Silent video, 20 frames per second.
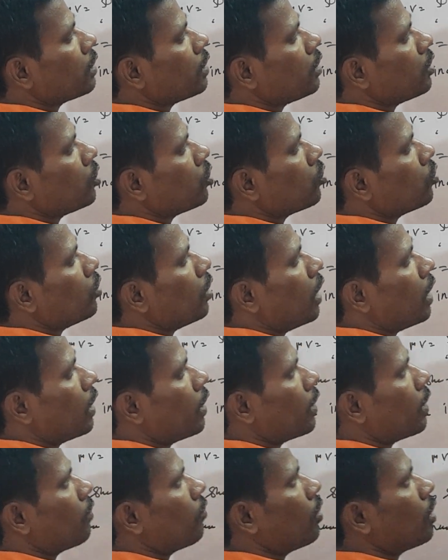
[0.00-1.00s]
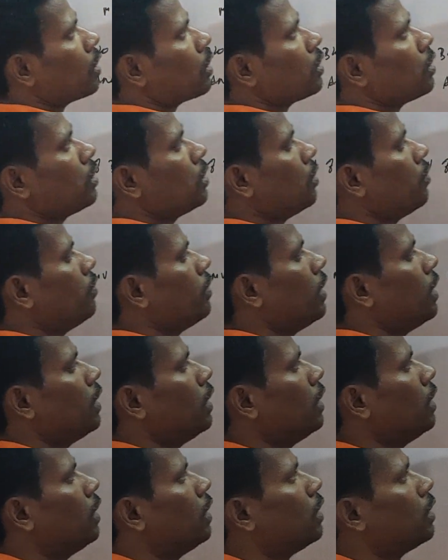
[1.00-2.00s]
into 100. What is dividend
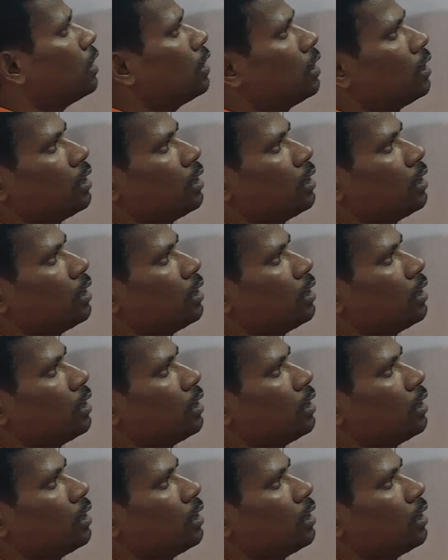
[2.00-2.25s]
here?